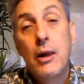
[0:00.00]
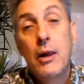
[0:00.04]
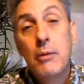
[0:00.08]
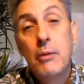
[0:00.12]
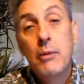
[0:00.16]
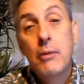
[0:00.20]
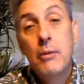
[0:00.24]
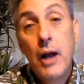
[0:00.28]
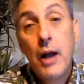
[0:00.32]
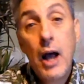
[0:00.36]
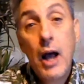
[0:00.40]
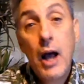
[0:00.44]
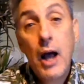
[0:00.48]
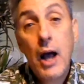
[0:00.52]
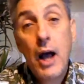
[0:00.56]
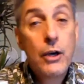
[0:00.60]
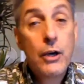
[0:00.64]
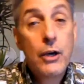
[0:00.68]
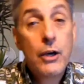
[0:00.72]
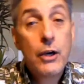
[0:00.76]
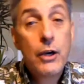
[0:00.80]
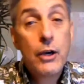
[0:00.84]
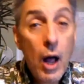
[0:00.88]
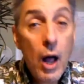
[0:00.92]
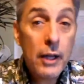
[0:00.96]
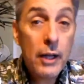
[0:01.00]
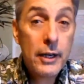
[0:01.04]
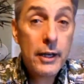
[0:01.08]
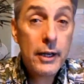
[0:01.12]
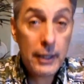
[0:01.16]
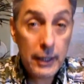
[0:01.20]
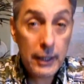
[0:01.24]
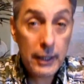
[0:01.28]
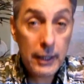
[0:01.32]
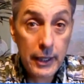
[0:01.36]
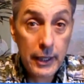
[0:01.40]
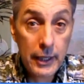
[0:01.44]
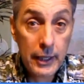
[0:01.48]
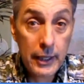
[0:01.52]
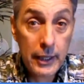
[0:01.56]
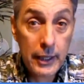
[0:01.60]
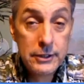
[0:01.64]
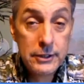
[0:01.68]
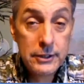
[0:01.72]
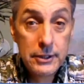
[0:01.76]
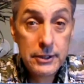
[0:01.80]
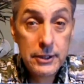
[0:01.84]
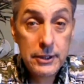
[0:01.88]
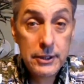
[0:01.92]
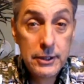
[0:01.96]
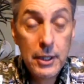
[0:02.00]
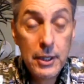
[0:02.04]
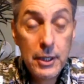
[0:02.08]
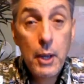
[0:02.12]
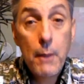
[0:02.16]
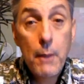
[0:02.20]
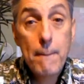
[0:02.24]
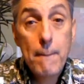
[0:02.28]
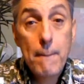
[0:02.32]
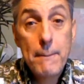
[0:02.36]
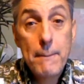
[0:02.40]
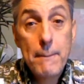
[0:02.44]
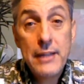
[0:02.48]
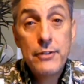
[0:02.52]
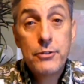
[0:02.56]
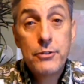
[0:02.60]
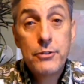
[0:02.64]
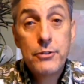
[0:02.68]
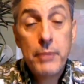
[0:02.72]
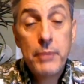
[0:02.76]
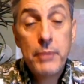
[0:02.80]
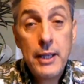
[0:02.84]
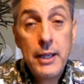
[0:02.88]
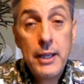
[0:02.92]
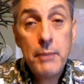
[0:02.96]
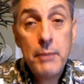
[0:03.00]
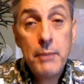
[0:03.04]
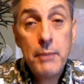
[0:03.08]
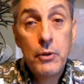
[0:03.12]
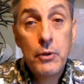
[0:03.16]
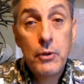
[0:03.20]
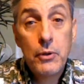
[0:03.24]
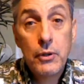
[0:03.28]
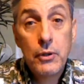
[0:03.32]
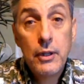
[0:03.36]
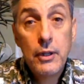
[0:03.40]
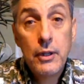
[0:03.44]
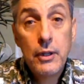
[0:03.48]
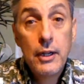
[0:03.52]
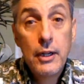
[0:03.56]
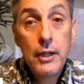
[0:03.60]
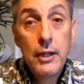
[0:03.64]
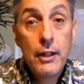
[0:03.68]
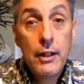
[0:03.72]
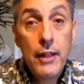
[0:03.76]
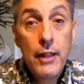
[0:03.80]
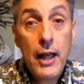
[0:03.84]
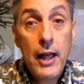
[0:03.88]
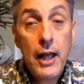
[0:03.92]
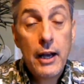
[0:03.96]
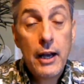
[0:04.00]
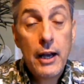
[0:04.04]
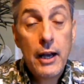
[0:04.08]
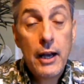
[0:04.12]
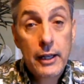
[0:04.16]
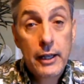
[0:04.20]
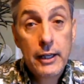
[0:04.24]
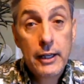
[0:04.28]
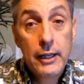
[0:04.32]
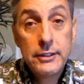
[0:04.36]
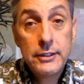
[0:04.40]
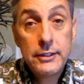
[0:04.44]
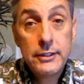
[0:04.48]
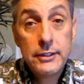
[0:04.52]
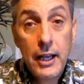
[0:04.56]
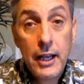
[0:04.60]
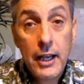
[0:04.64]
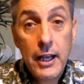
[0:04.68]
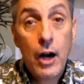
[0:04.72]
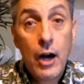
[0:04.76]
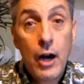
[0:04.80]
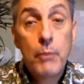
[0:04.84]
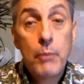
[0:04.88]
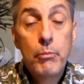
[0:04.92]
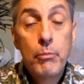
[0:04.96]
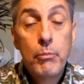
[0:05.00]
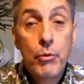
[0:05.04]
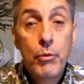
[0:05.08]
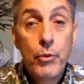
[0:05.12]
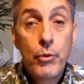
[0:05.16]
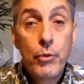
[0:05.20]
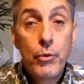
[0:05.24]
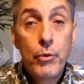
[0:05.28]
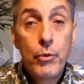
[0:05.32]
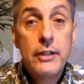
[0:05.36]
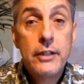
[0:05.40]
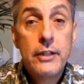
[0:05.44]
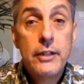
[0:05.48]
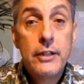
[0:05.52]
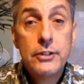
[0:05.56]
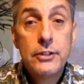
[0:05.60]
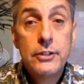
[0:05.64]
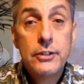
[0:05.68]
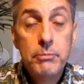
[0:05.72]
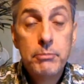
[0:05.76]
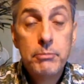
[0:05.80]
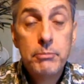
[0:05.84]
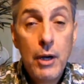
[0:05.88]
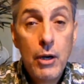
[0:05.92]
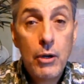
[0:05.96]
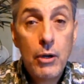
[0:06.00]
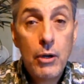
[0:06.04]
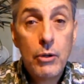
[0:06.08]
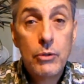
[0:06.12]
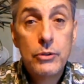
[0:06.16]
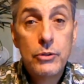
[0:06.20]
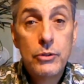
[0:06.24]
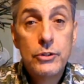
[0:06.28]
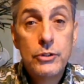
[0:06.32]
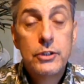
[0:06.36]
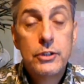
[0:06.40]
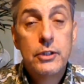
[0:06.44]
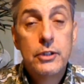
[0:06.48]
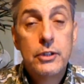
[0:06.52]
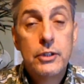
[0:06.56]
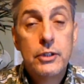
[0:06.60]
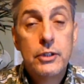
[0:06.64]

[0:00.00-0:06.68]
But high quality leads means people that, like I say, are predisposed